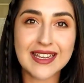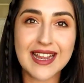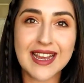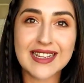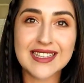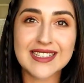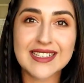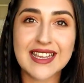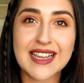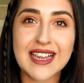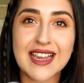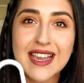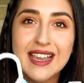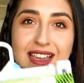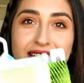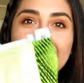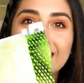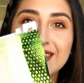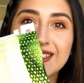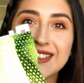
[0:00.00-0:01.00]
The next thing
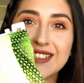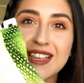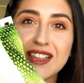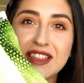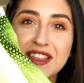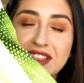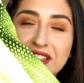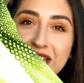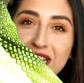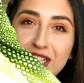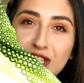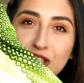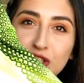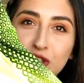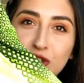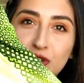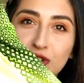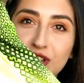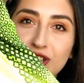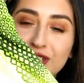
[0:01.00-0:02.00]
is
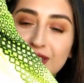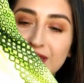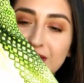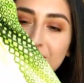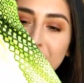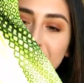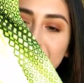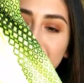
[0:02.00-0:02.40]
these shorts.